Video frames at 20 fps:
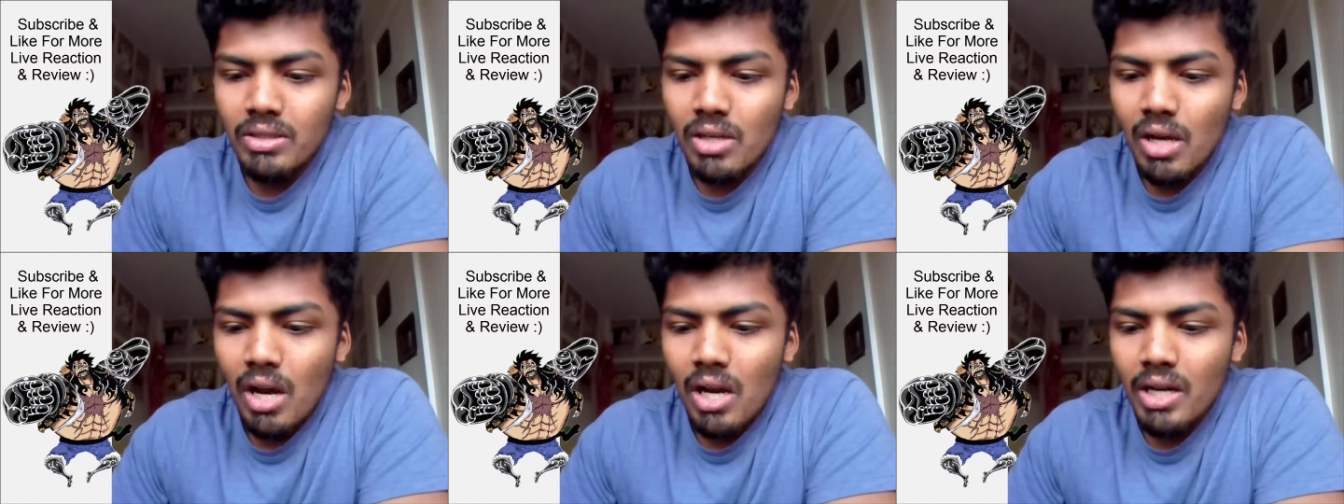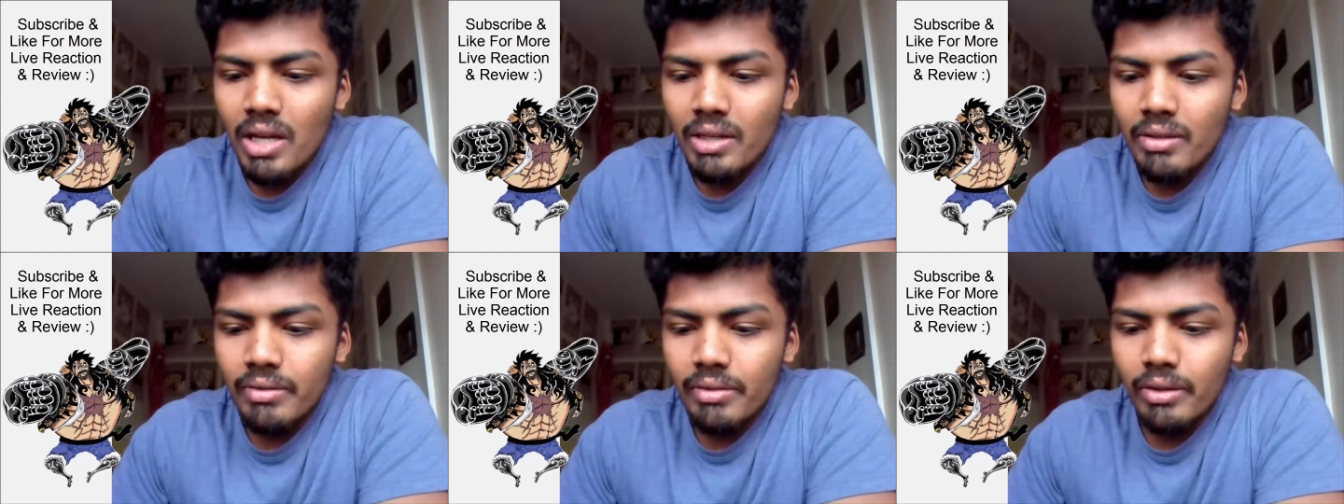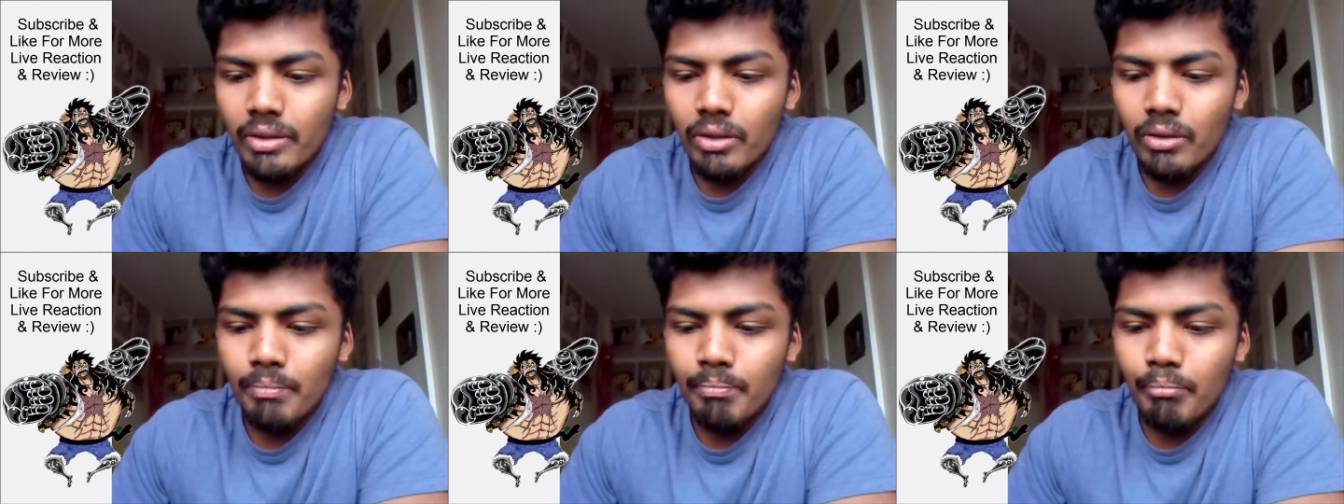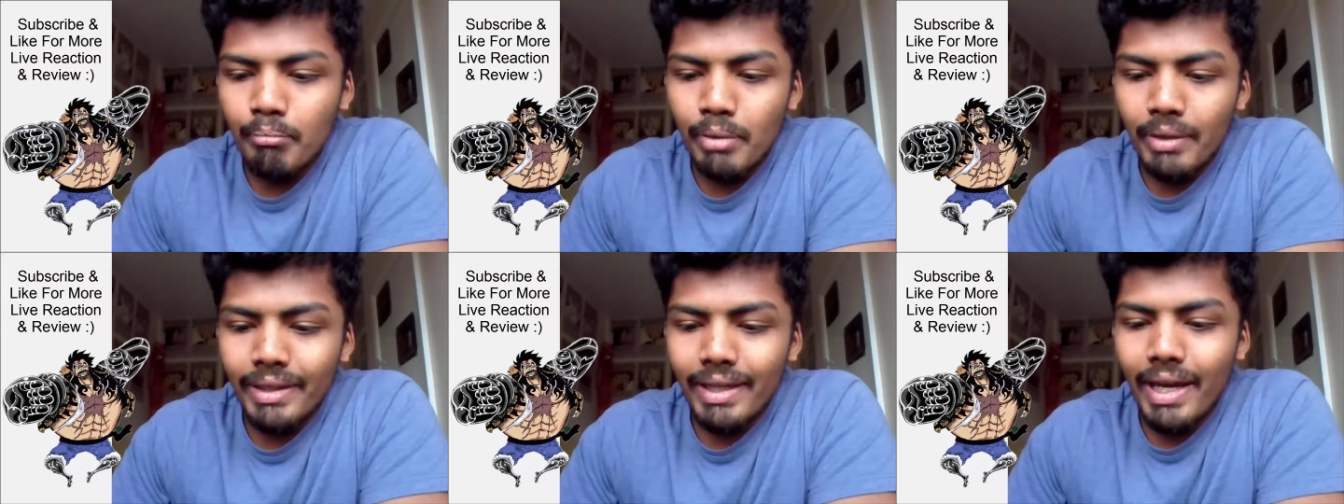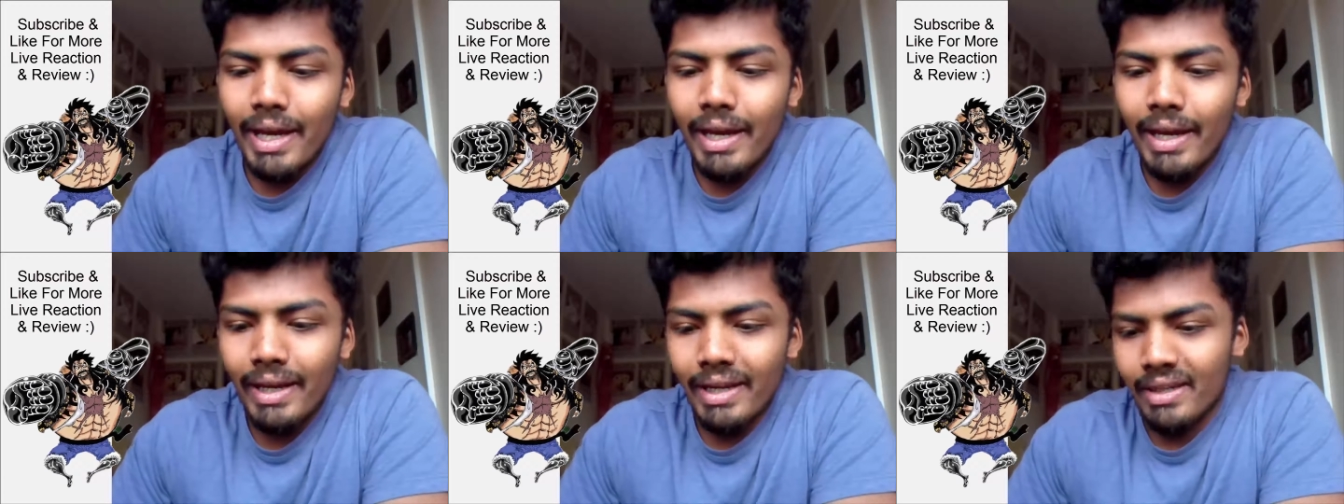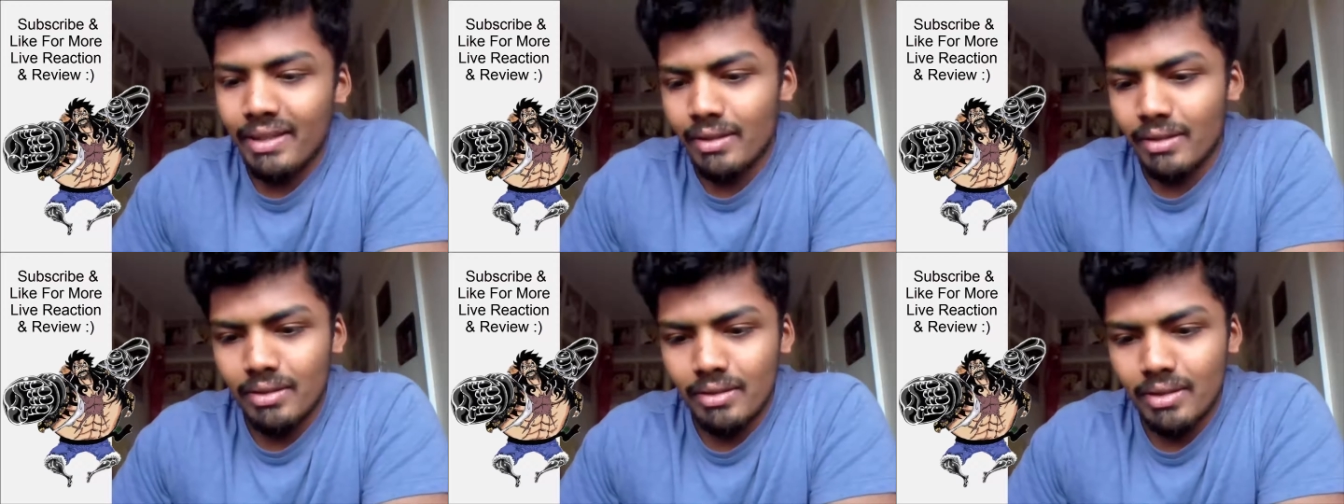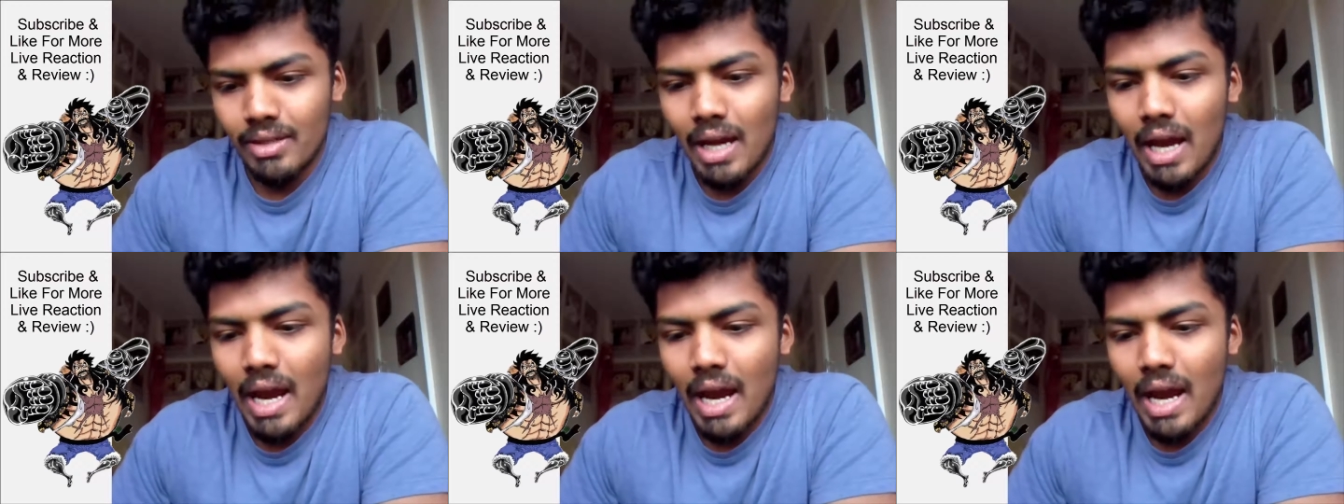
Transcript: Charlotte Hill Pudding,